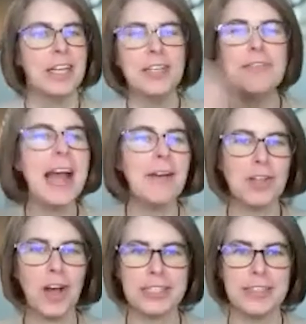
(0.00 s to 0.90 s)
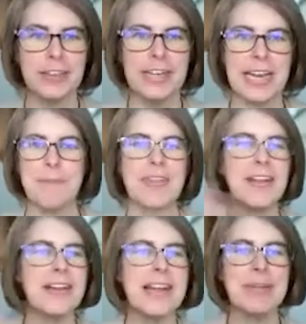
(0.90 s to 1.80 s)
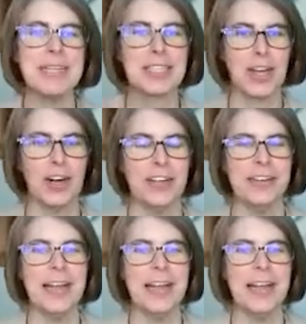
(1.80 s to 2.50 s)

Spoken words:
You've now lost their name. Their name is gone.